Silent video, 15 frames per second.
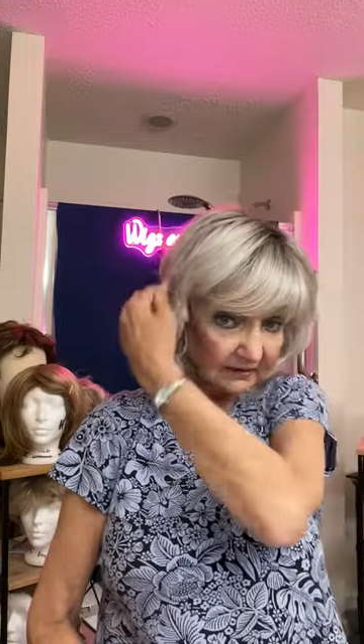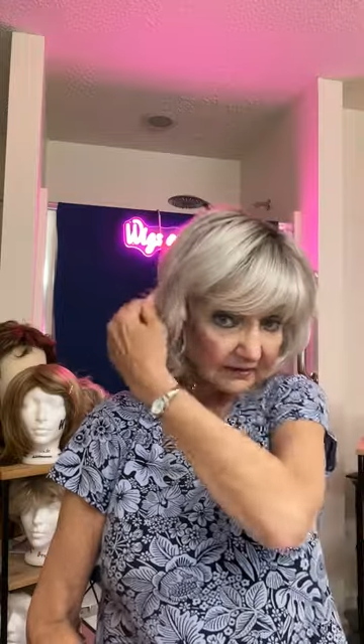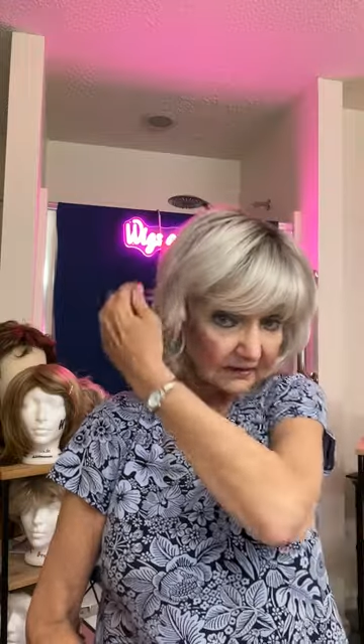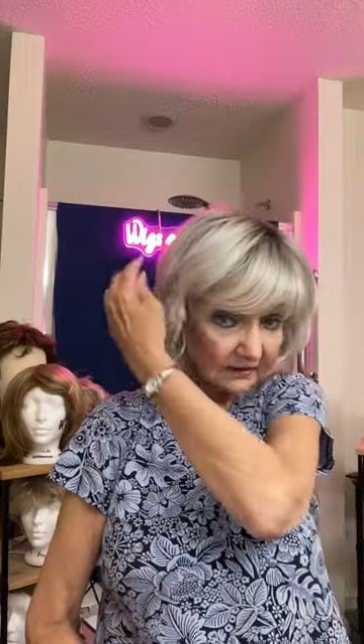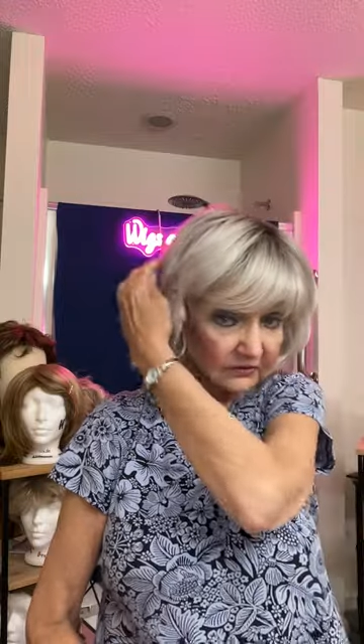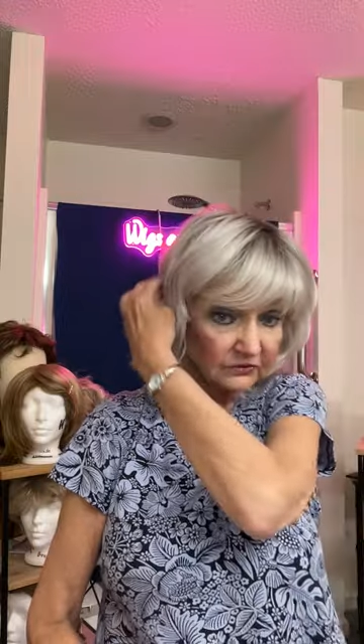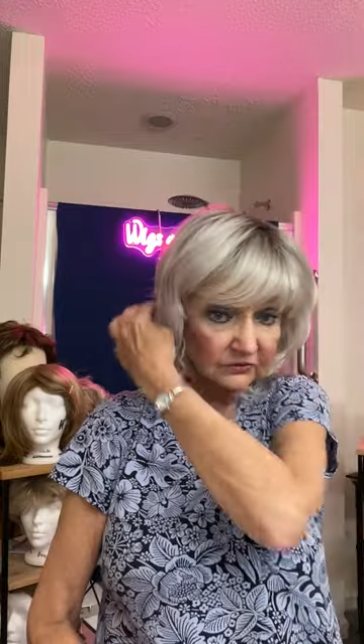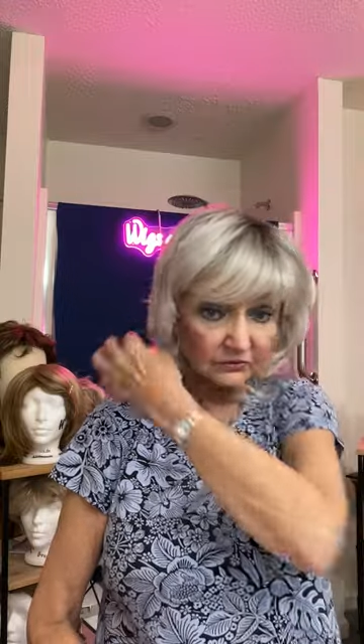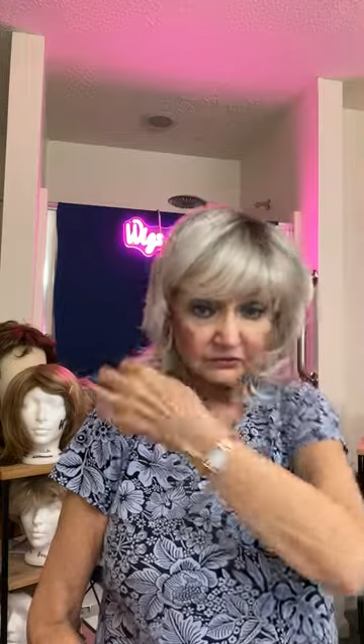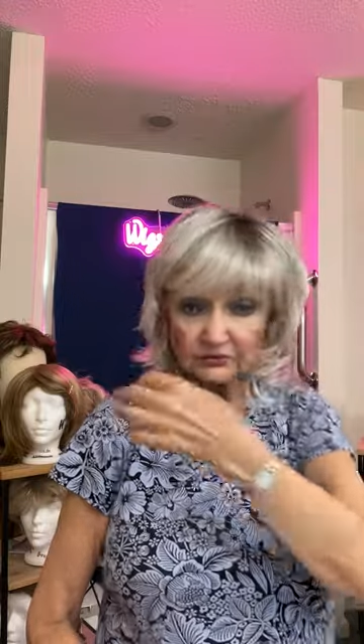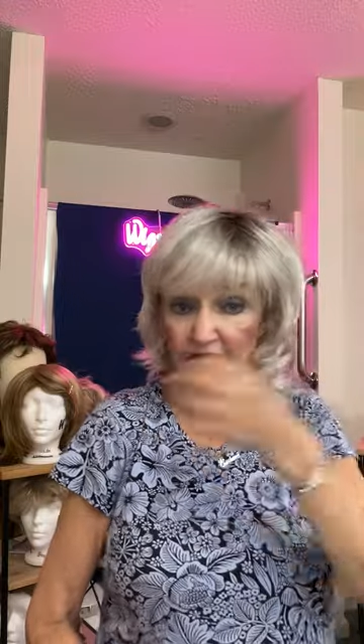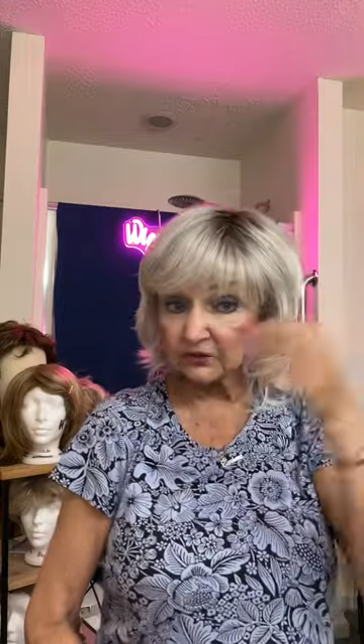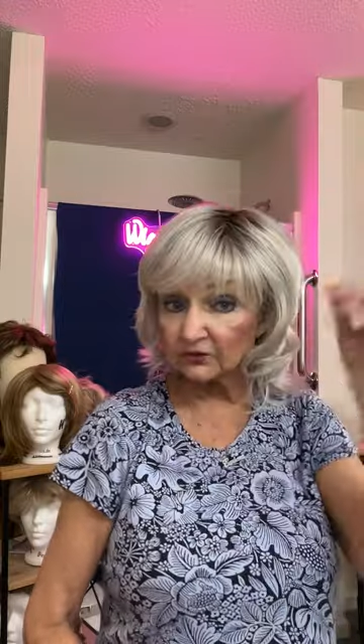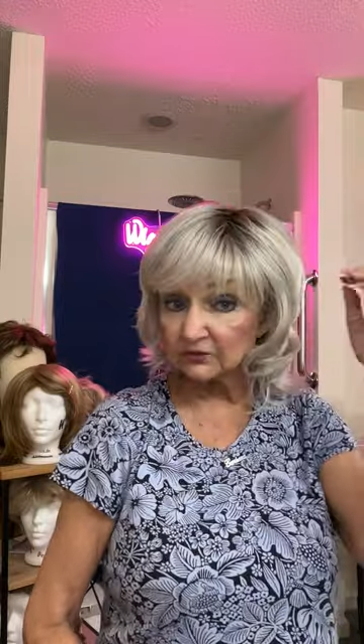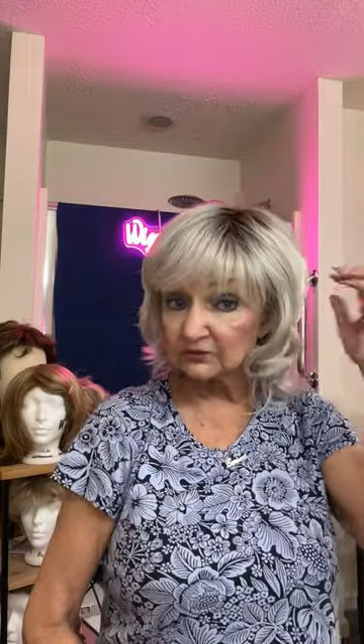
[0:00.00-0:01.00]

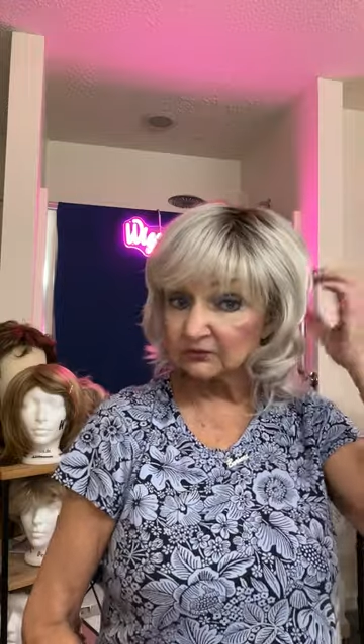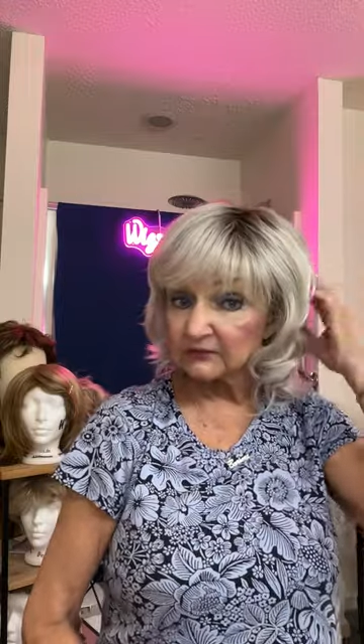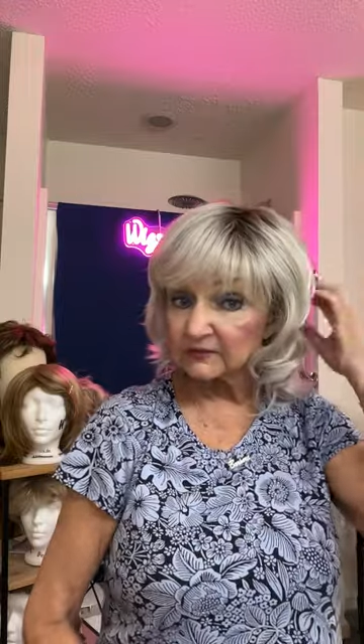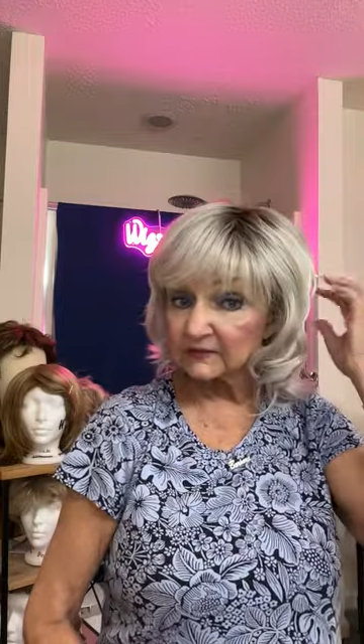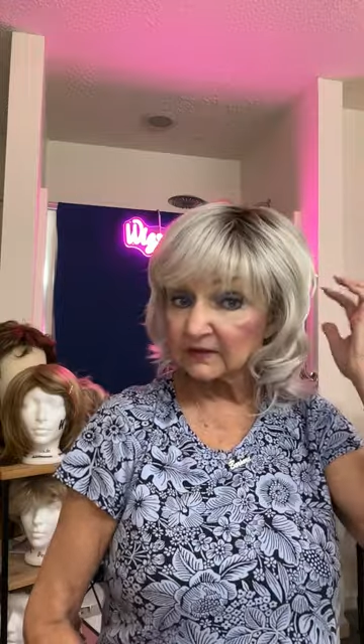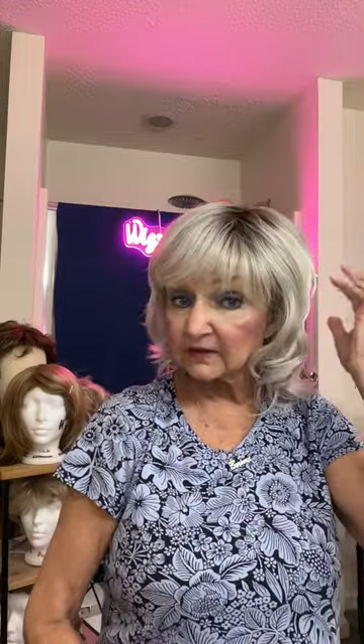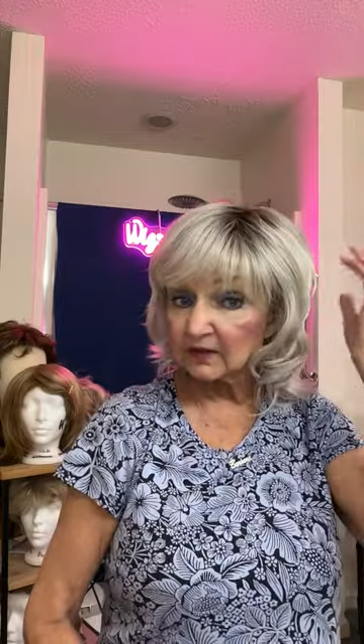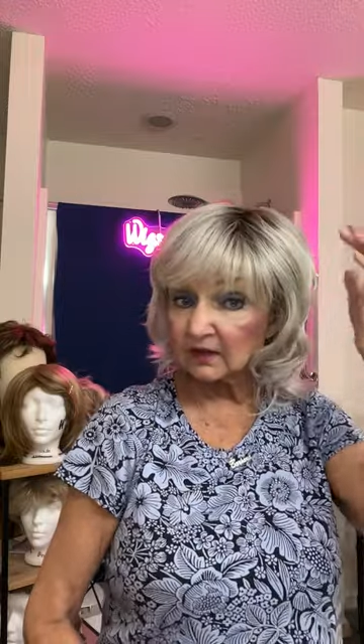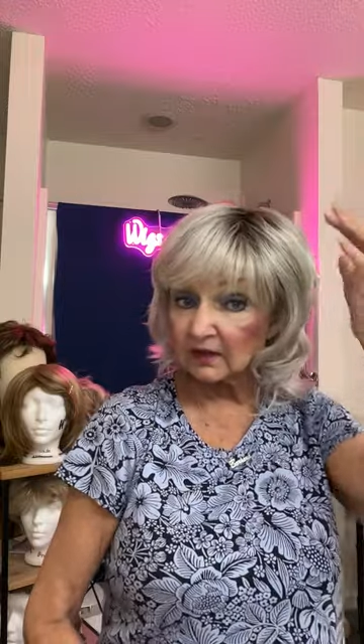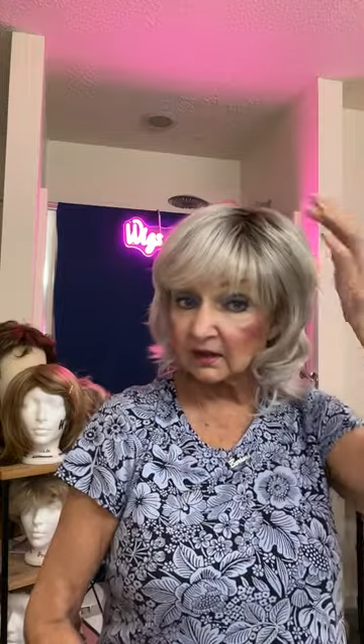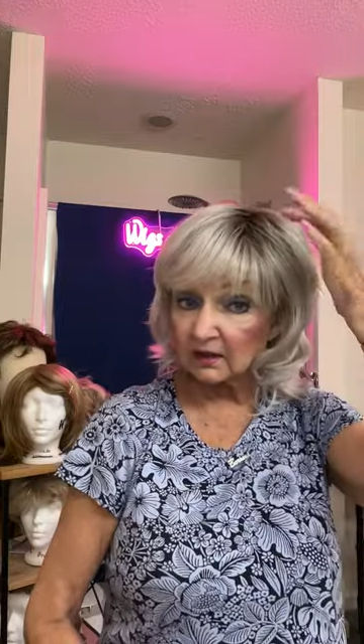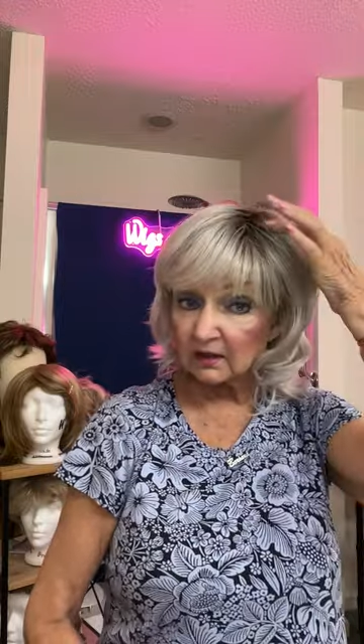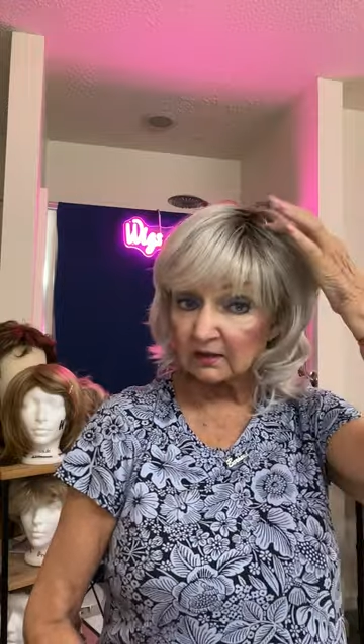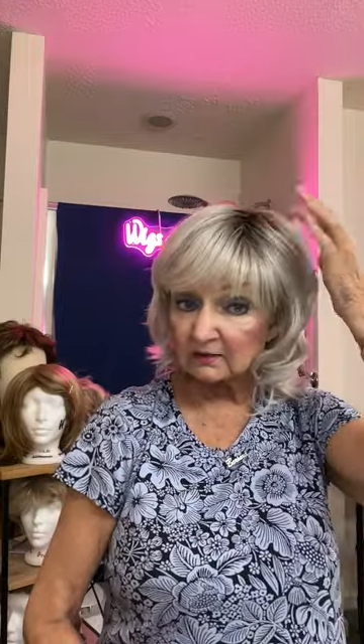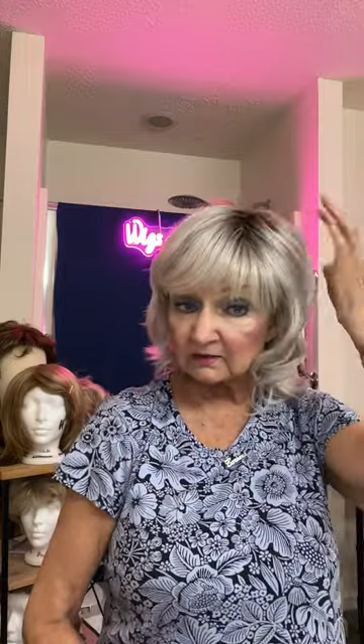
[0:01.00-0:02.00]
undertones
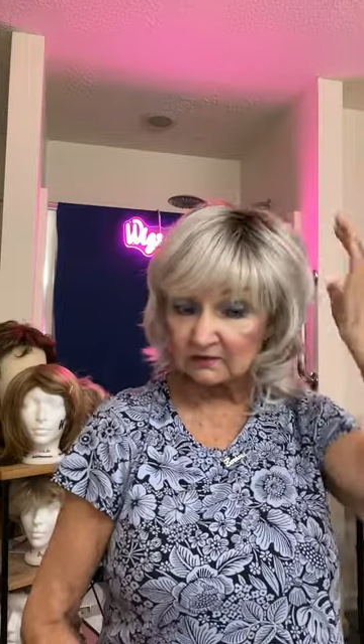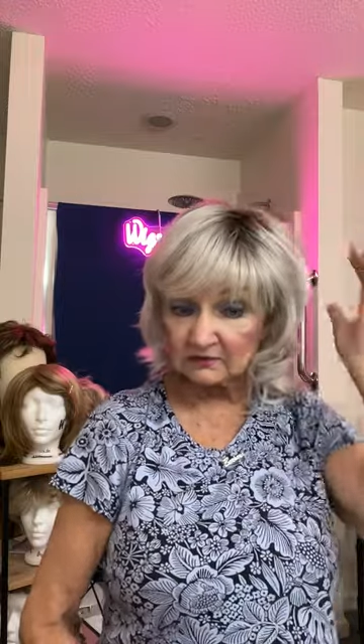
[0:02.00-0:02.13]
all